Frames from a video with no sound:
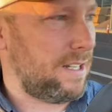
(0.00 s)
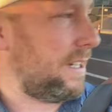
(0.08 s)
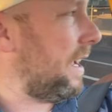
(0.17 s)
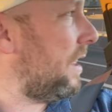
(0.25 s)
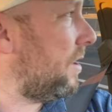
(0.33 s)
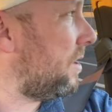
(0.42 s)

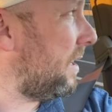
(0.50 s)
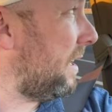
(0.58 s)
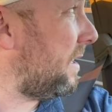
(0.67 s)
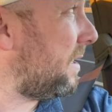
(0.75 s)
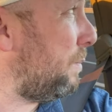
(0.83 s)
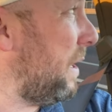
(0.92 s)
together, and
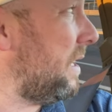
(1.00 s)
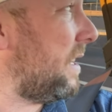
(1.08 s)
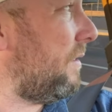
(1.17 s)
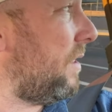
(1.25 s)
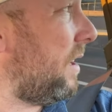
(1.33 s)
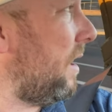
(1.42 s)
it speeds
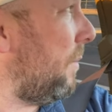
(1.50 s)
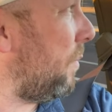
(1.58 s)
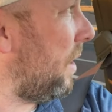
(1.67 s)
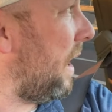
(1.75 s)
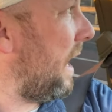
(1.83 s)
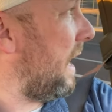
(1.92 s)
everything up
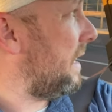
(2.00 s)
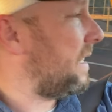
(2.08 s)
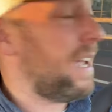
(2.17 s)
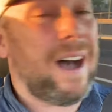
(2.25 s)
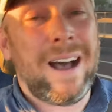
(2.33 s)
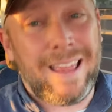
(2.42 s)
a
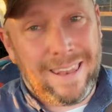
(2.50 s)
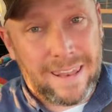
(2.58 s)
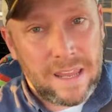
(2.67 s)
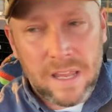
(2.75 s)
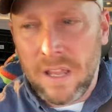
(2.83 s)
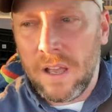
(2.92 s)
ton
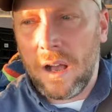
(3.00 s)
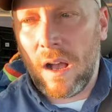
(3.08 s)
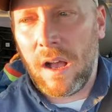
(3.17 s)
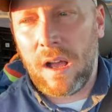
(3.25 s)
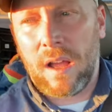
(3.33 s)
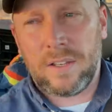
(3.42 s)

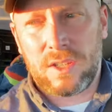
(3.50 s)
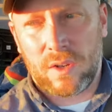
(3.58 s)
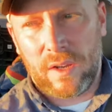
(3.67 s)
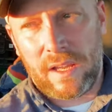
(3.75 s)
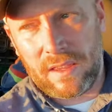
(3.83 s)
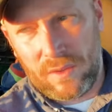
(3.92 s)

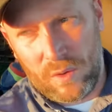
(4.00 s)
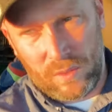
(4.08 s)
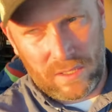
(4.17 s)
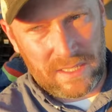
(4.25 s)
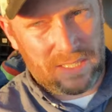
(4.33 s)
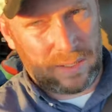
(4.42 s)
during the whole
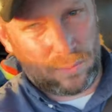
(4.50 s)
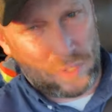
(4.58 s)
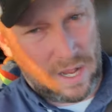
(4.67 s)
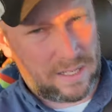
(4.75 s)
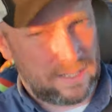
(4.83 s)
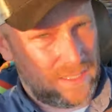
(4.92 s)
listing
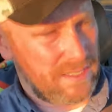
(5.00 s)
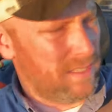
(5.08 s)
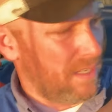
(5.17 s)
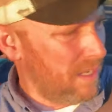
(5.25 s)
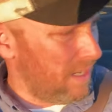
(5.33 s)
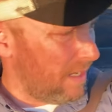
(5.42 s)
process.
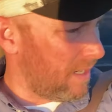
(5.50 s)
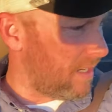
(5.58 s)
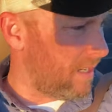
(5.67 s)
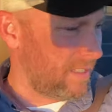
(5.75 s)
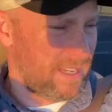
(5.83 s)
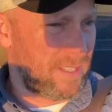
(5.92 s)

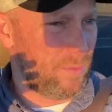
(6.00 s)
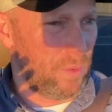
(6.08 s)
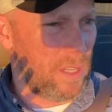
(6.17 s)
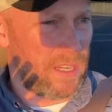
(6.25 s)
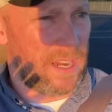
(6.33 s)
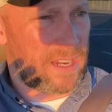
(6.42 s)
Because I
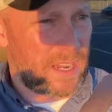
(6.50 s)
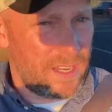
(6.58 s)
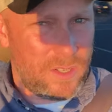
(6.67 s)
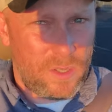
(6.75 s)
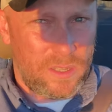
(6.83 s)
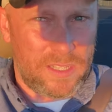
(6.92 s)
kind
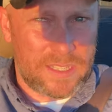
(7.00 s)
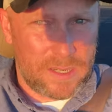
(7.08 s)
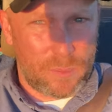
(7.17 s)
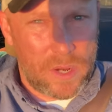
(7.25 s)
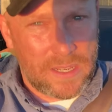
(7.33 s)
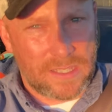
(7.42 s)
of do the listing
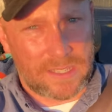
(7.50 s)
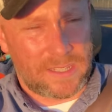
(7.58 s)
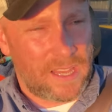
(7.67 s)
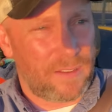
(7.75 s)
process in like